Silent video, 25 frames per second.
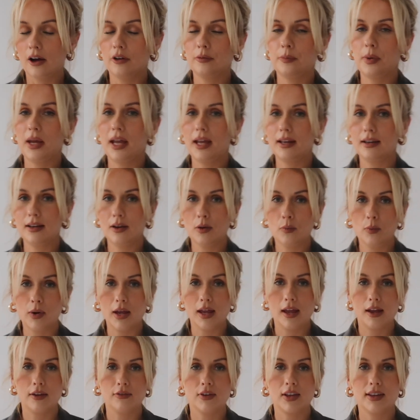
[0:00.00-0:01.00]
I've paired it
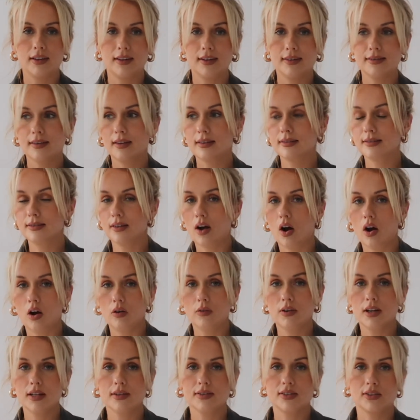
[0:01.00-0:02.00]
with this
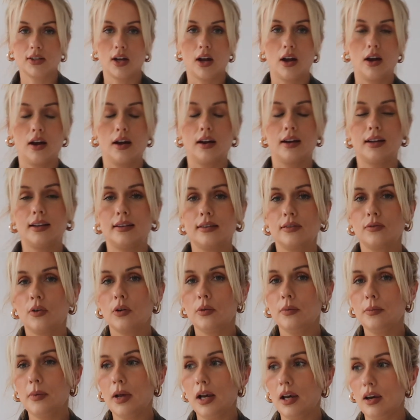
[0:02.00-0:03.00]
Zara skirt. It's
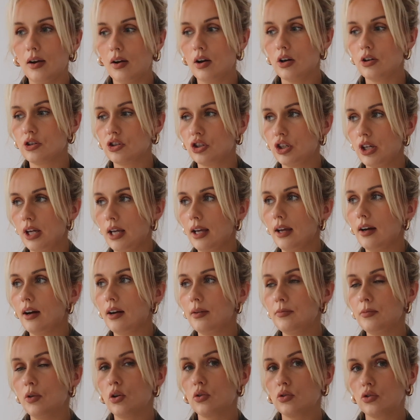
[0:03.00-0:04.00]
from last year.
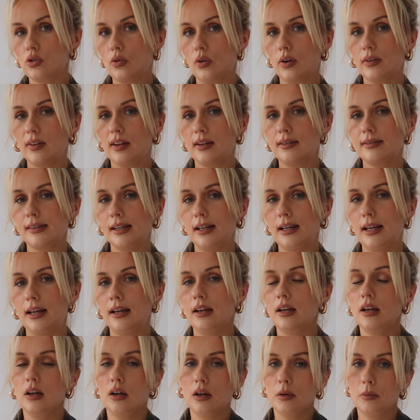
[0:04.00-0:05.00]
I'm not sure if they sell
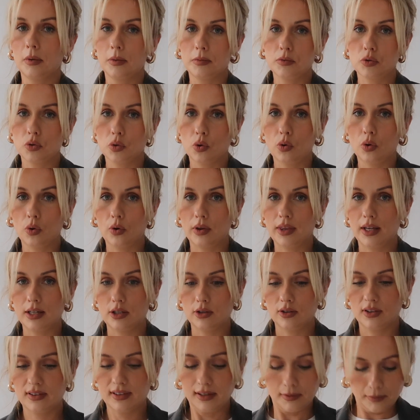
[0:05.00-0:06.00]
it. I'm sure they
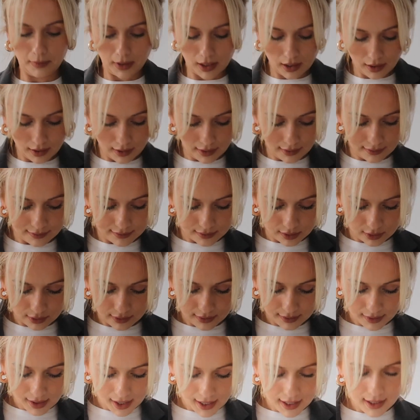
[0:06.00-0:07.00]
do similar. It's
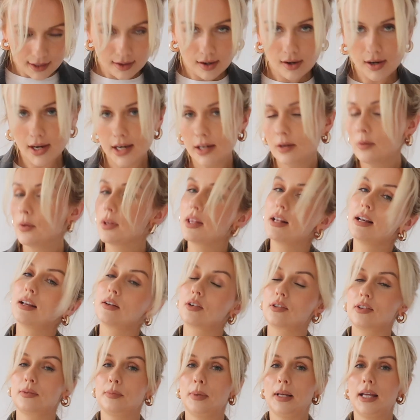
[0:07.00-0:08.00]
just A-line with a
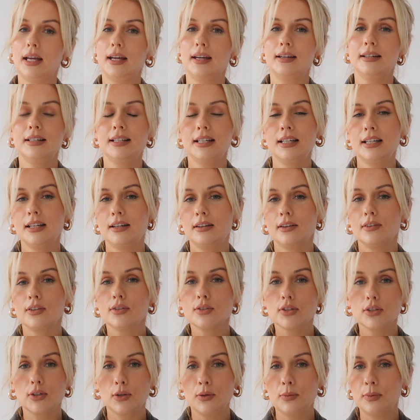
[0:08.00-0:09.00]
little split.
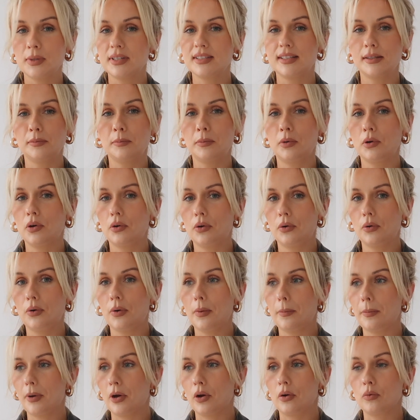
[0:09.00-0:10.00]
Super
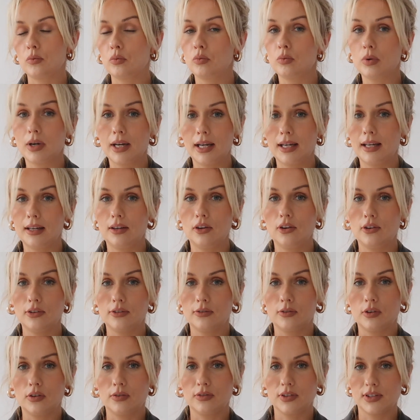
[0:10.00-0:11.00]
simple, but really
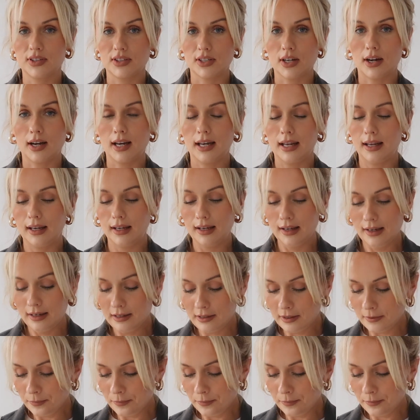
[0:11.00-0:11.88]
useful for styling.